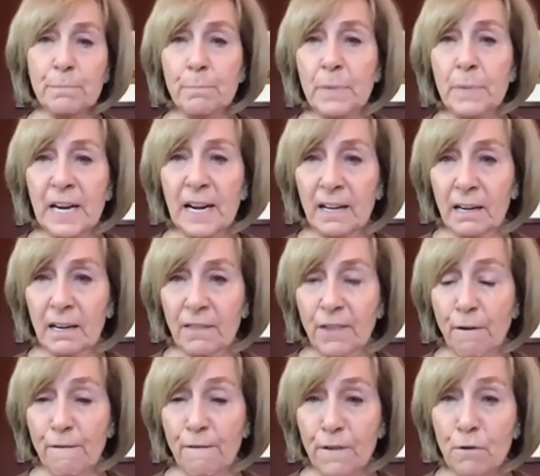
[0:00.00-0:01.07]
submitting
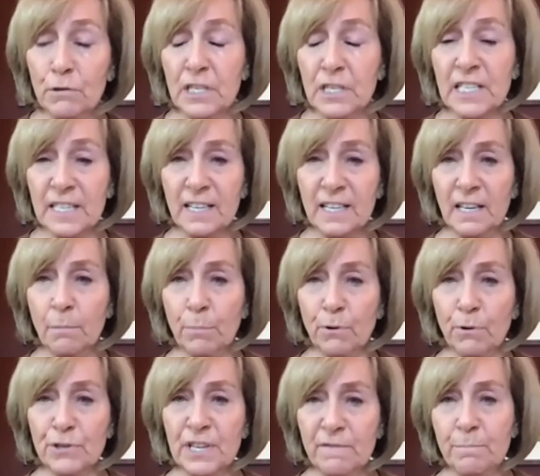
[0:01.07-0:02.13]
their votes. The
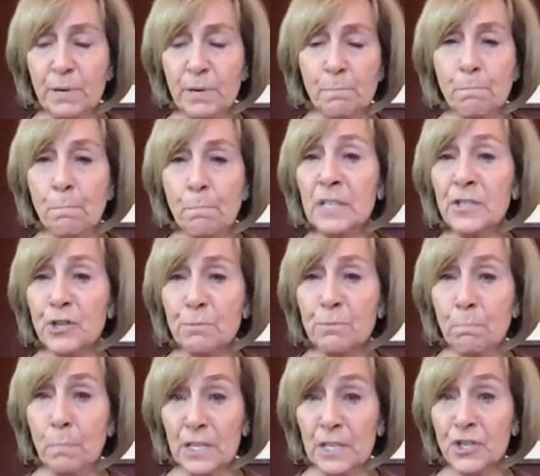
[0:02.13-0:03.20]
numbers have been
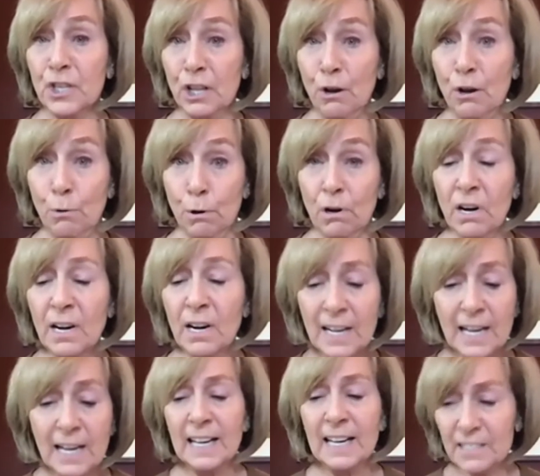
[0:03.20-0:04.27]
much, much lower.
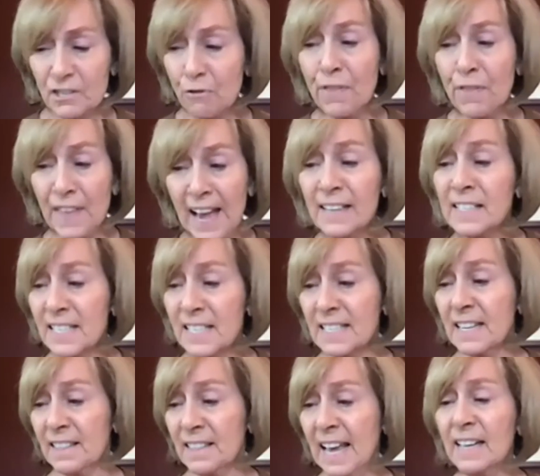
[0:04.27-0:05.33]
So that
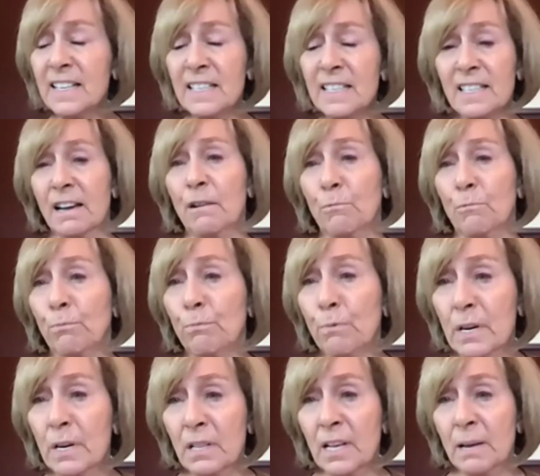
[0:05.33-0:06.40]
is a
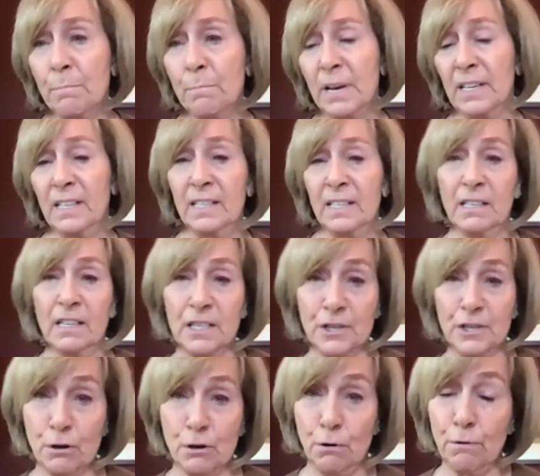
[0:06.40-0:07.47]
really big
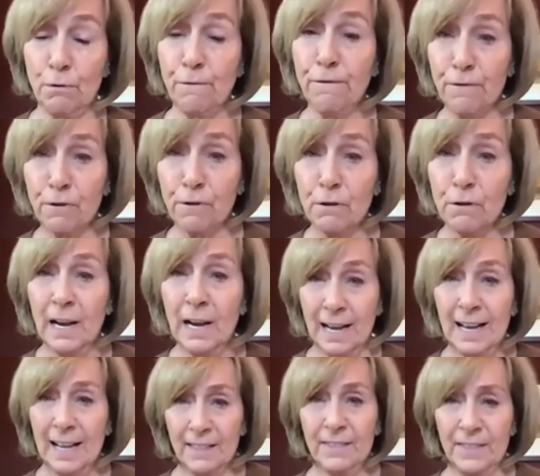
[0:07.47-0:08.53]
concern for
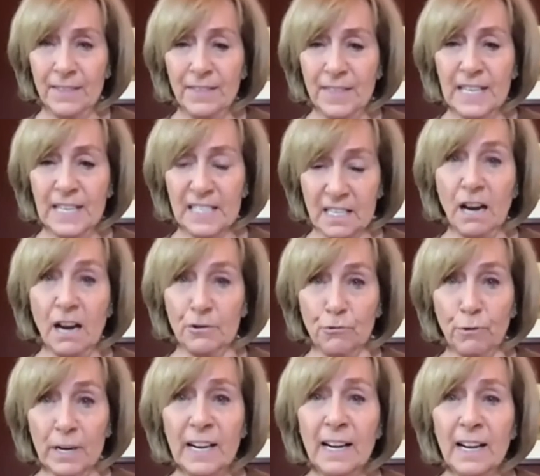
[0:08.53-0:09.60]
this
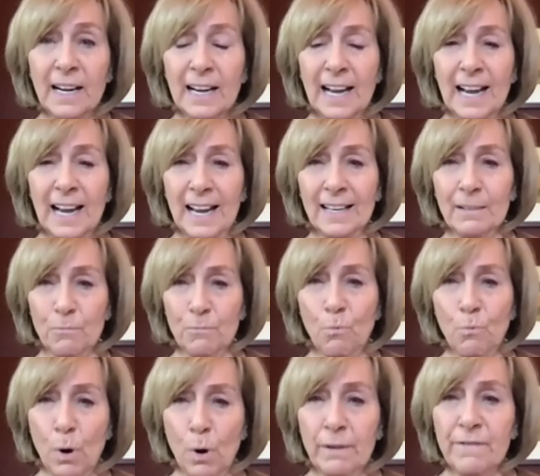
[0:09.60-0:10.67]
country.
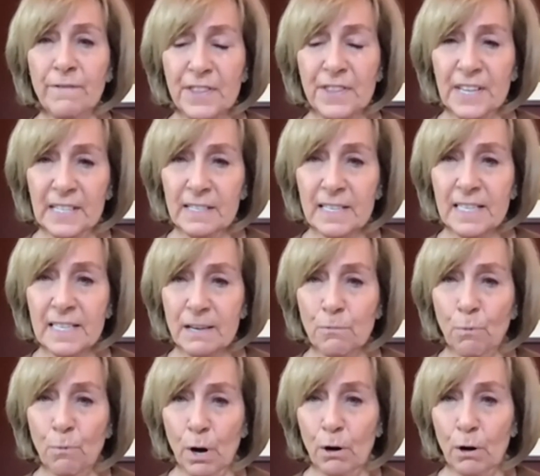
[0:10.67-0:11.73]
And one of the things that